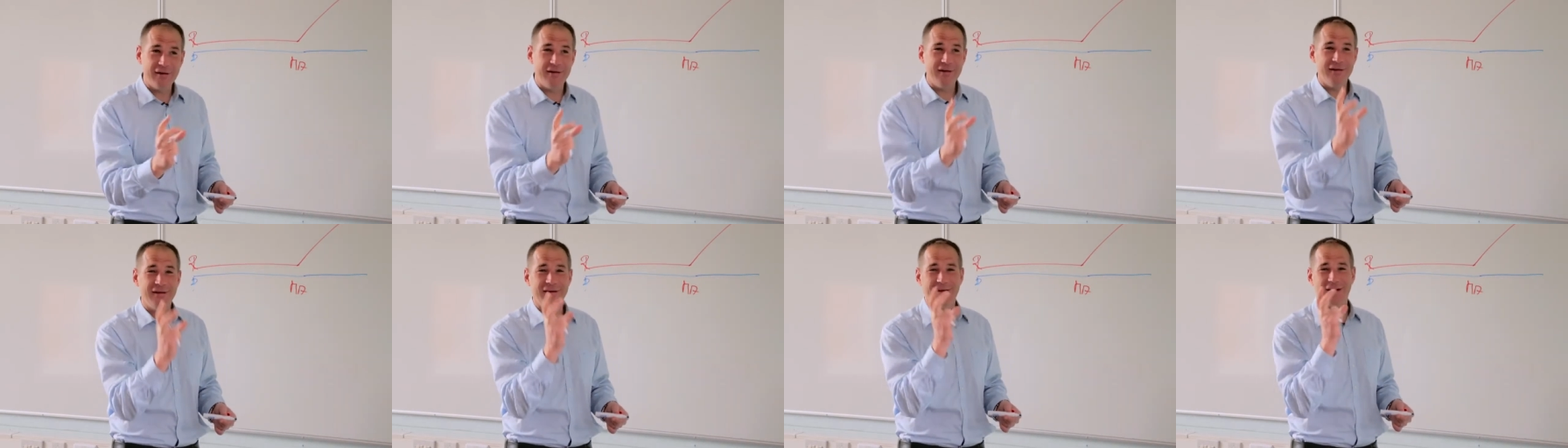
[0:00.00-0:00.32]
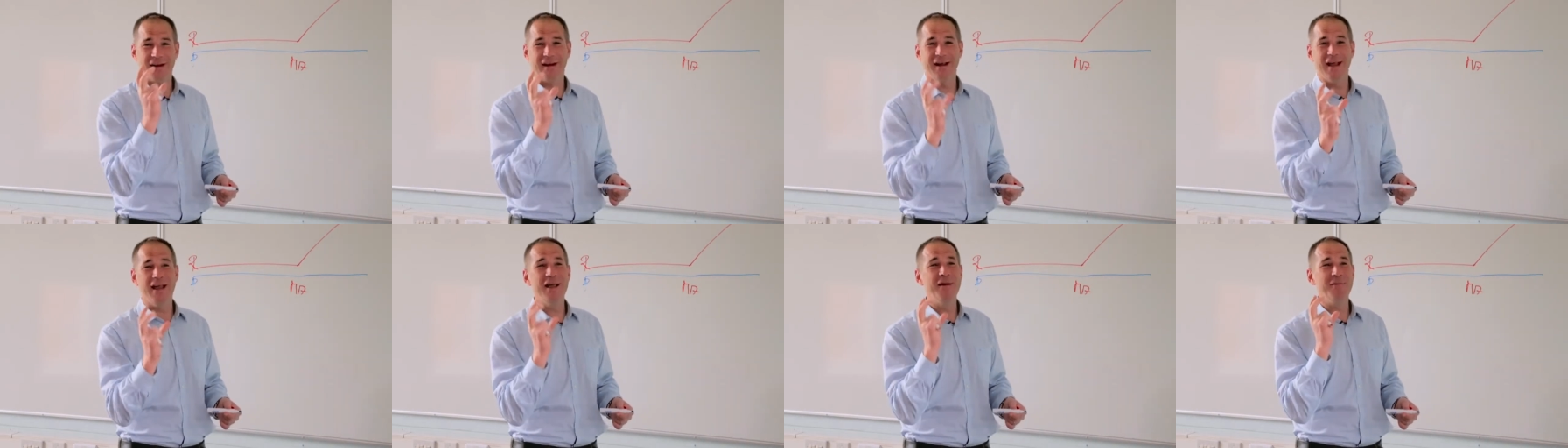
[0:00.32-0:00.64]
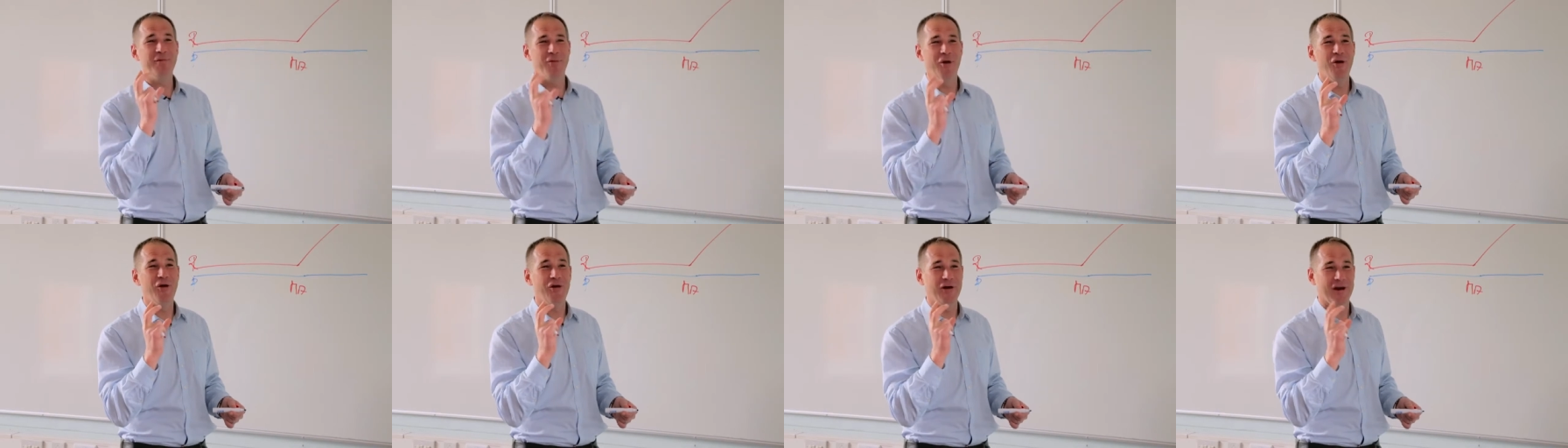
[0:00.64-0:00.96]
is the key
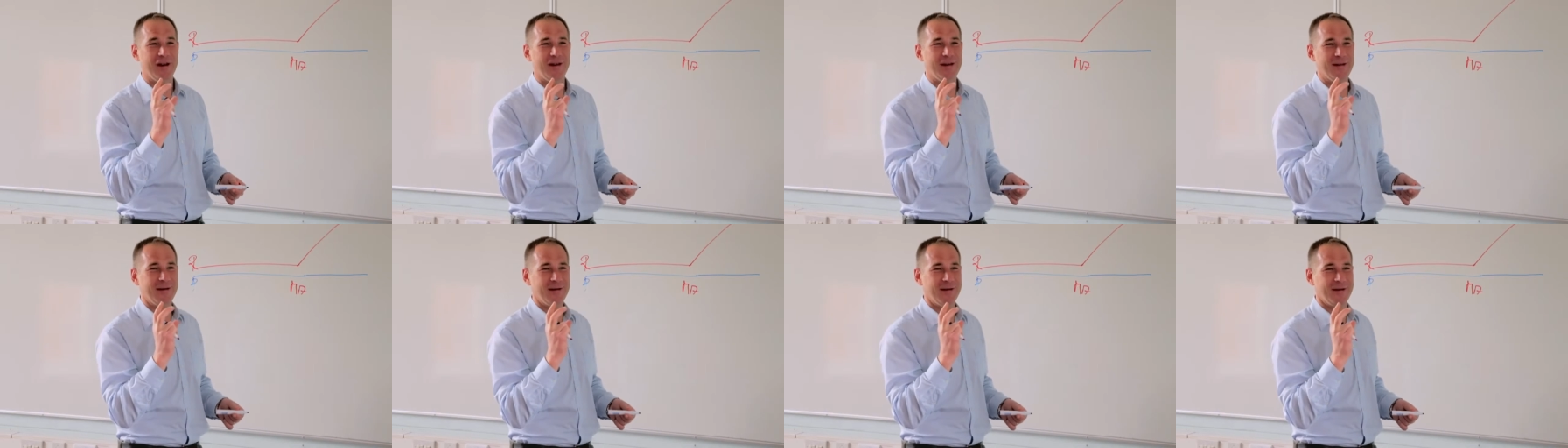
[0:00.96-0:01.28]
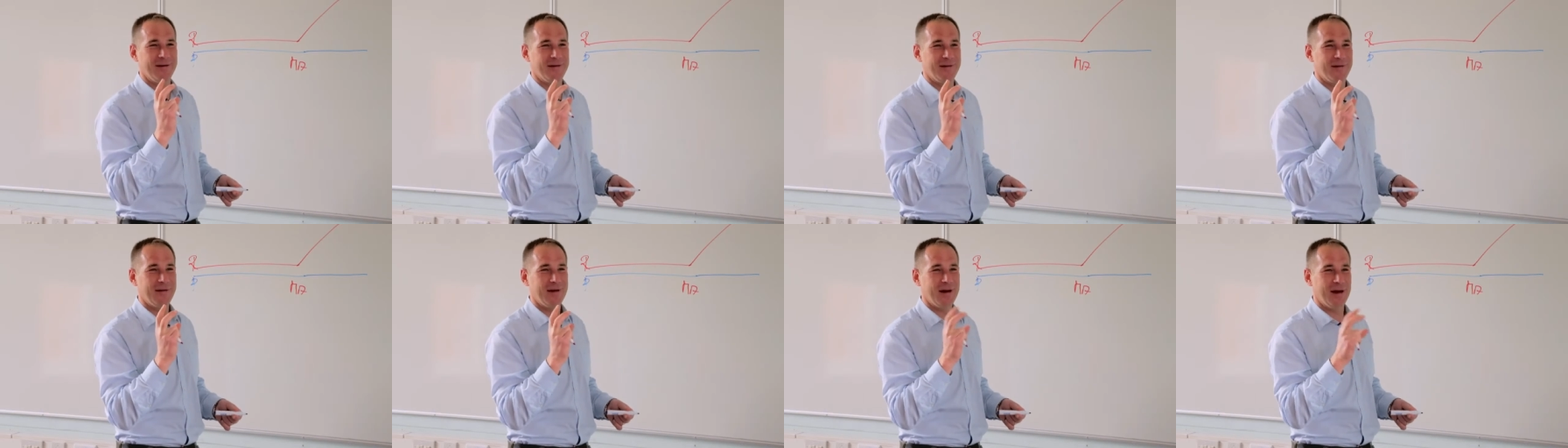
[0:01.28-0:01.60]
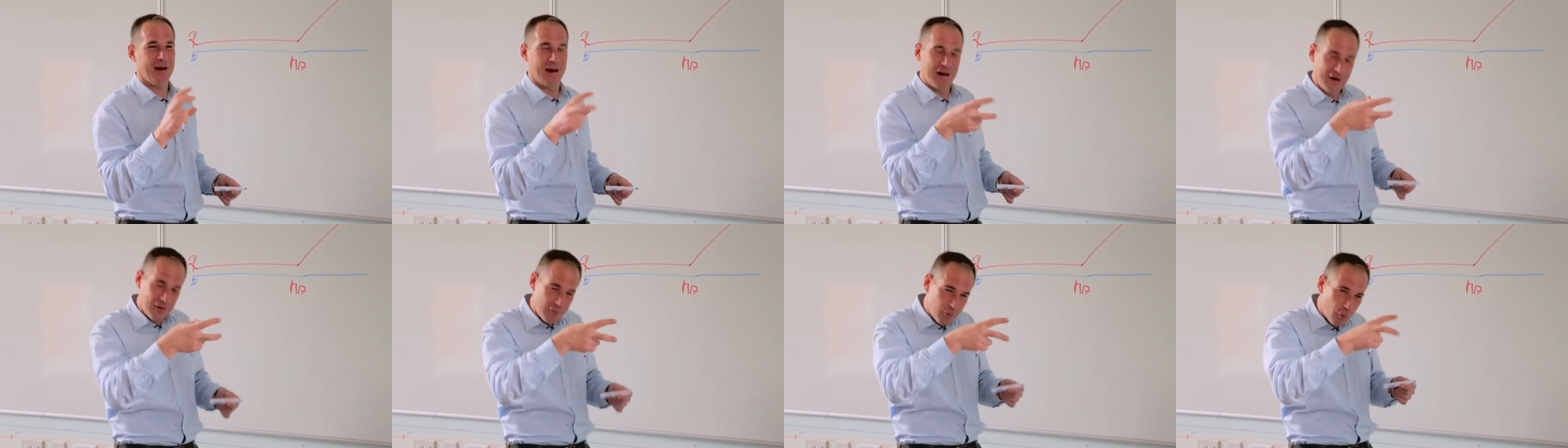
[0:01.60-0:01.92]
point
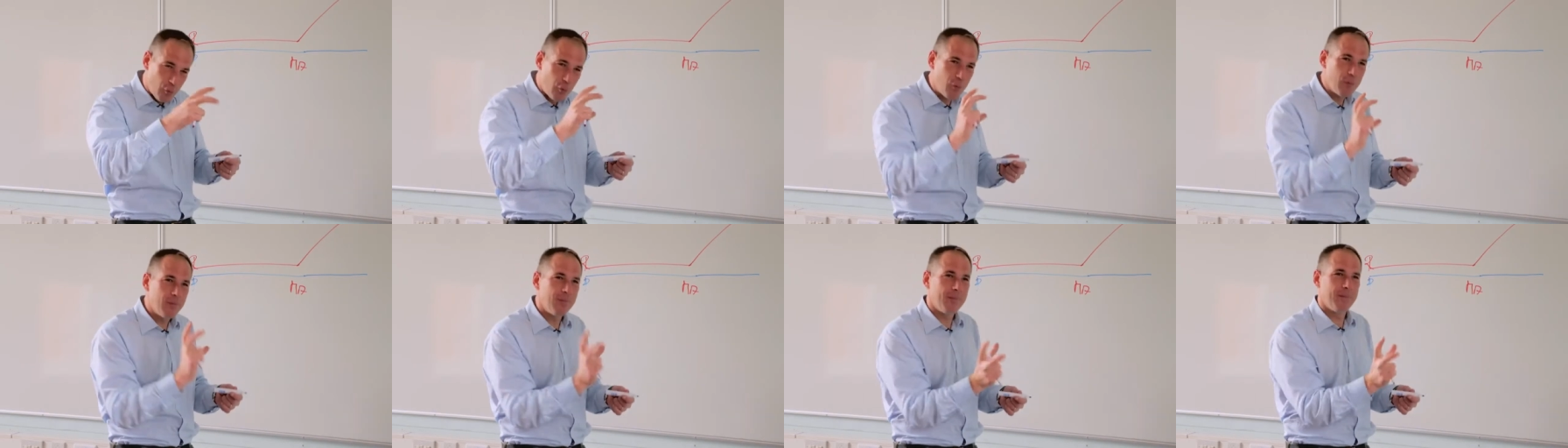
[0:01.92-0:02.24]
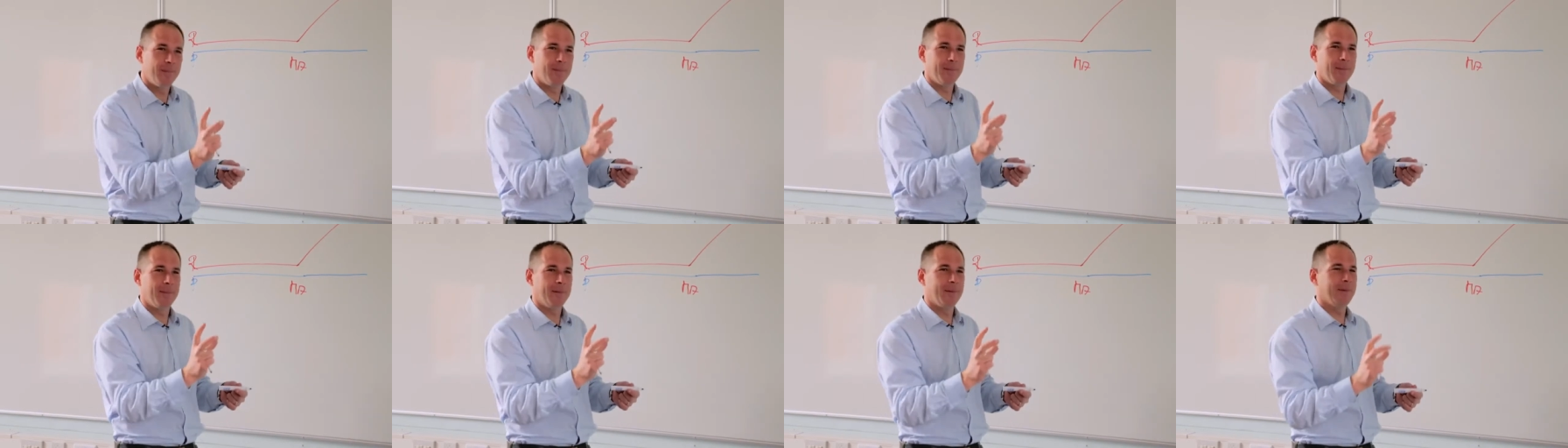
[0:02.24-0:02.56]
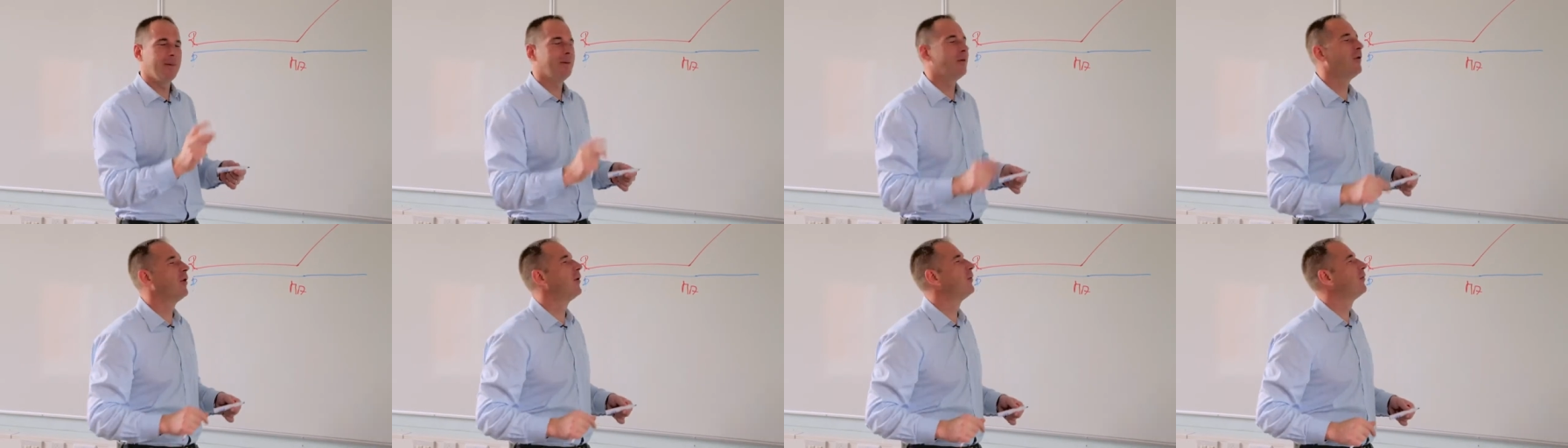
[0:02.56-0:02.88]
in
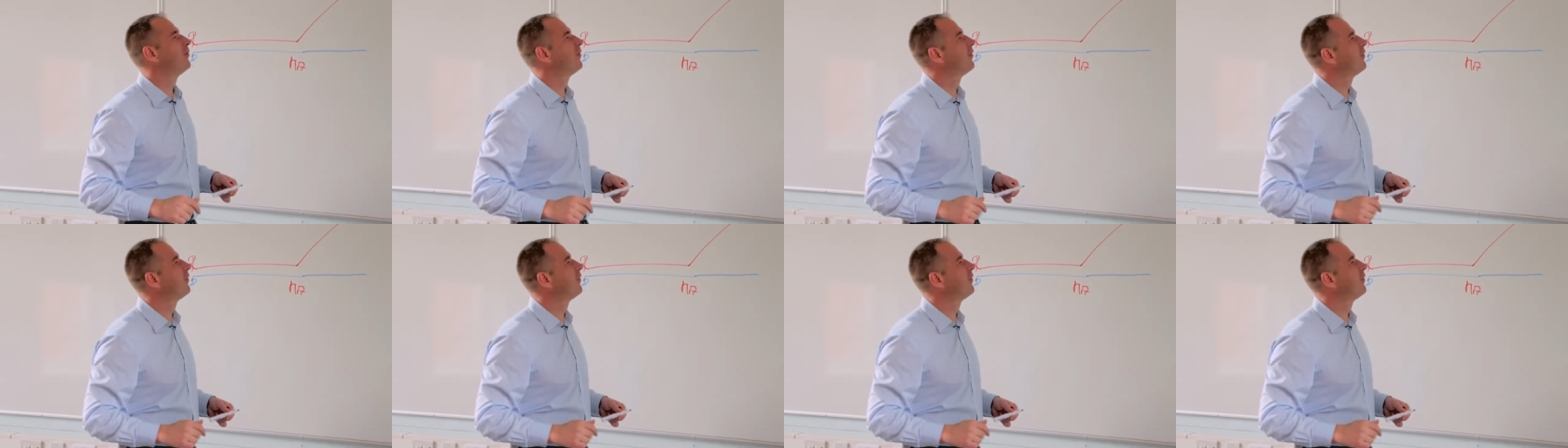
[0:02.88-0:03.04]
terms